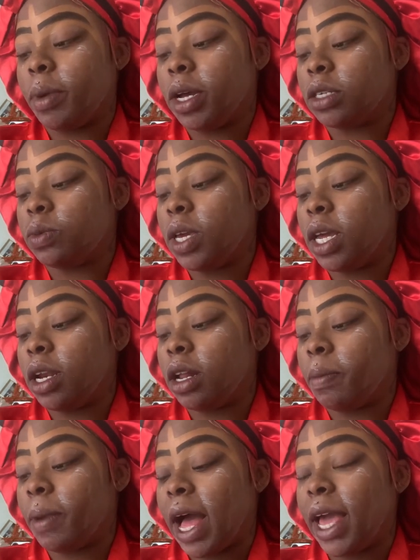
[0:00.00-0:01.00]
because
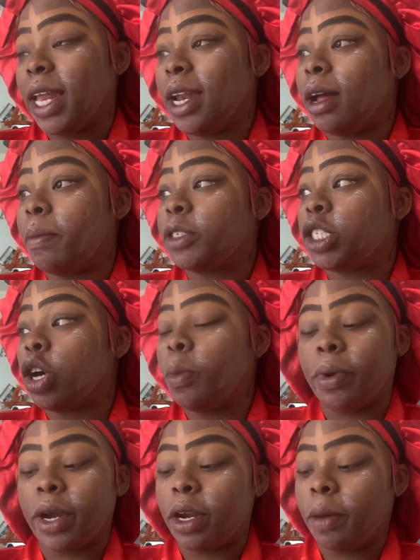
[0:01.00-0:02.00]
I ended up
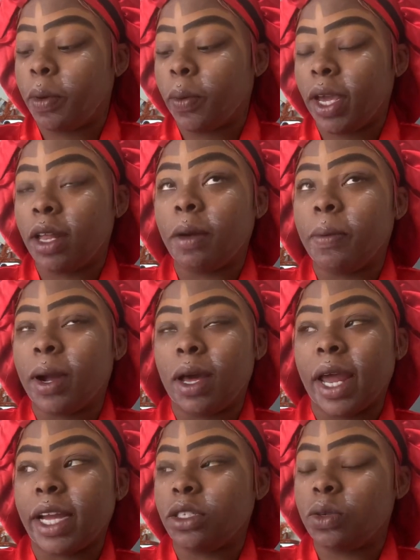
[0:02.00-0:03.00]
sobering up and waking up around
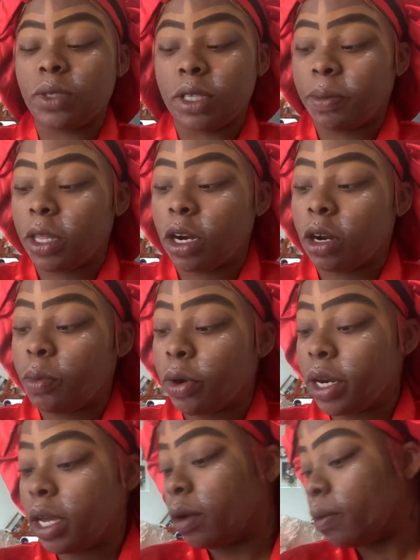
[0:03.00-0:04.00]
like 2 something in the
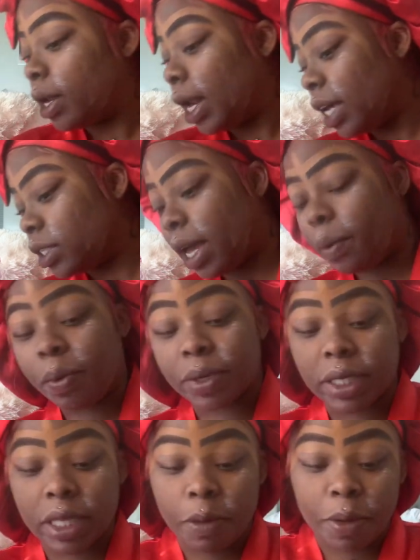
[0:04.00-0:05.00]
morning and realized like we was
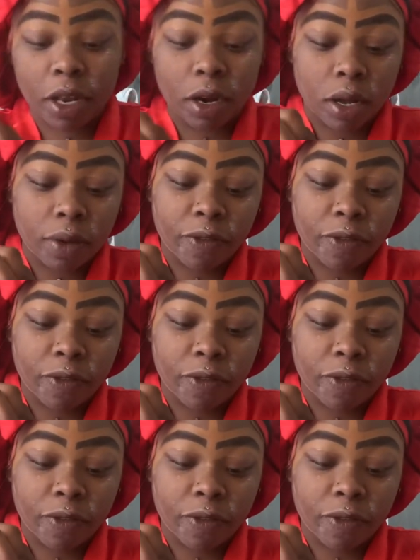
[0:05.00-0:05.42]
asleep in a